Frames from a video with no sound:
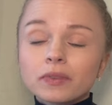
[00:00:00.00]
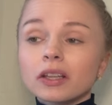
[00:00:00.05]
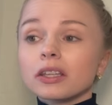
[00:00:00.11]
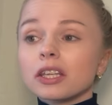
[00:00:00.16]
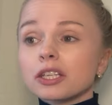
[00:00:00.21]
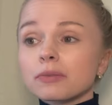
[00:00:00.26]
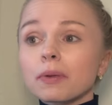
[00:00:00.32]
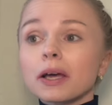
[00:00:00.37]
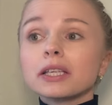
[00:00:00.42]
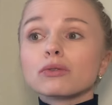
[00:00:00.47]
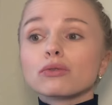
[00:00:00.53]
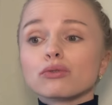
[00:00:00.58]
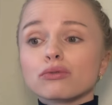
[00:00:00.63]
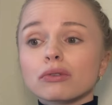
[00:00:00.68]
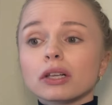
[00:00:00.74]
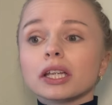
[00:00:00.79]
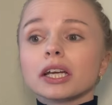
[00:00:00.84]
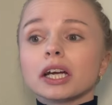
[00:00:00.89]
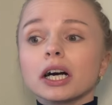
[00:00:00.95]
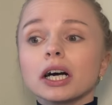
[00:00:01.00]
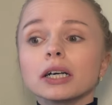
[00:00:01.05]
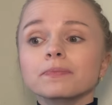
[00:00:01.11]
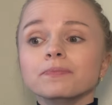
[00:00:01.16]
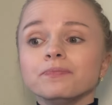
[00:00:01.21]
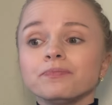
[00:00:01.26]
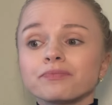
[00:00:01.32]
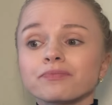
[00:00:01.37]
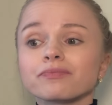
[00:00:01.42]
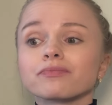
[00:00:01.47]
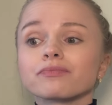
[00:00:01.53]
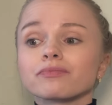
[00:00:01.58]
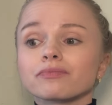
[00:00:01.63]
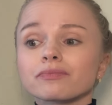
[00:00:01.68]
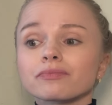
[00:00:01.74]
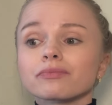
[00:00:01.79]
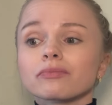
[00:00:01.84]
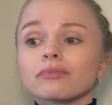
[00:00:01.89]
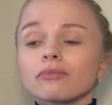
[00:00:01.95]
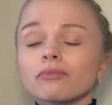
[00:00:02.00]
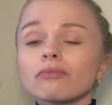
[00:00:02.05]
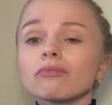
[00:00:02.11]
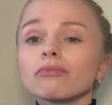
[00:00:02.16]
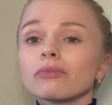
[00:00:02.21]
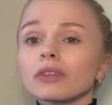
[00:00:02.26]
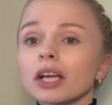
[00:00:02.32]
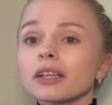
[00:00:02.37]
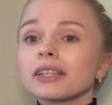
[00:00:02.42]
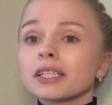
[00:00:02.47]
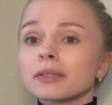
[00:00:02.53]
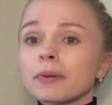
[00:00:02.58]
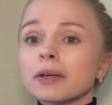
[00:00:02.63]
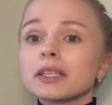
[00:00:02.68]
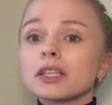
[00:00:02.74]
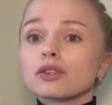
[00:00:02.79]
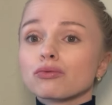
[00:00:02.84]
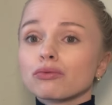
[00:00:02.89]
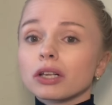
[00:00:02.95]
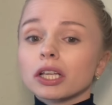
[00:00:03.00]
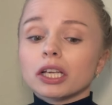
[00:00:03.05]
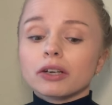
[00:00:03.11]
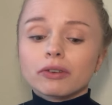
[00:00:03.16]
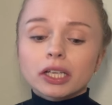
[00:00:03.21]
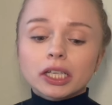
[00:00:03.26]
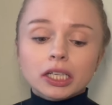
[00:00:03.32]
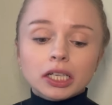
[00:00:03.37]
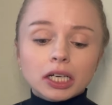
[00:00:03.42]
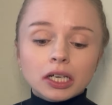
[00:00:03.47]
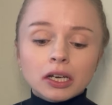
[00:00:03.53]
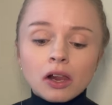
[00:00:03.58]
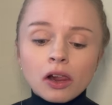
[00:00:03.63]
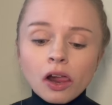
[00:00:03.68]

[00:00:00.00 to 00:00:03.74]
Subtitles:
This place was really good. This place is really, really good.